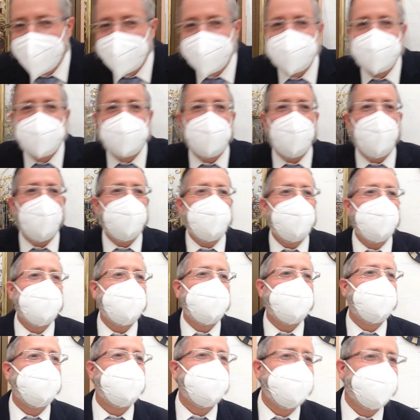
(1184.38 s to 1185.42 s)
So
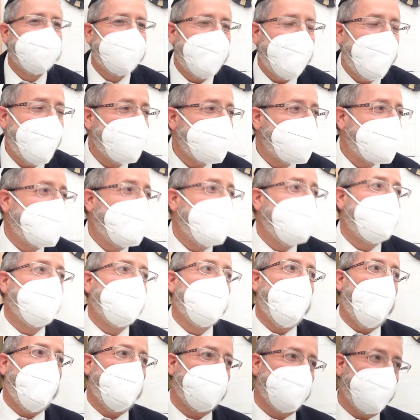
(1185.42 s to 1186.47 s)
I have to keep
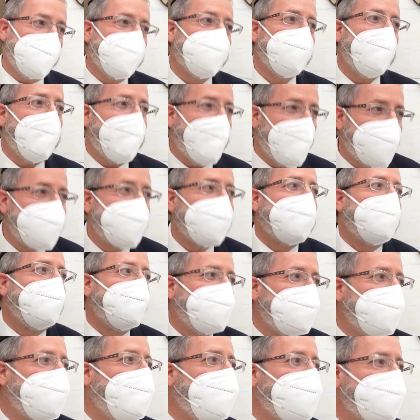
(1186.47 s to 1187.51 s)
you up. I have to
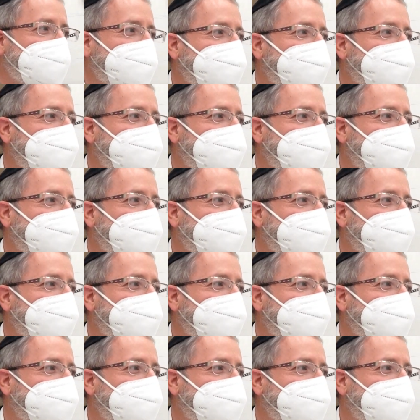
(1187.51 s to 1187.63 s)
keep you up.